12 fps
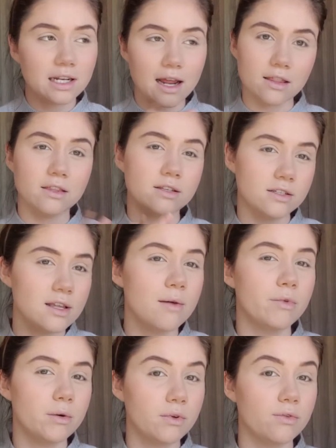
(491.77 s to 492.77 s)
like the
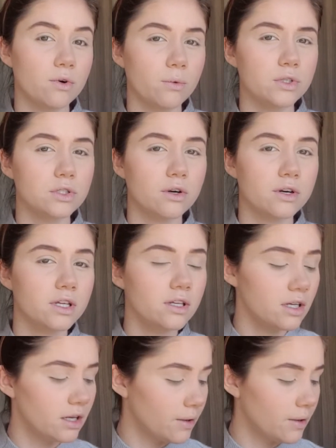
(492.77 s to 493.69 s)
December before we started.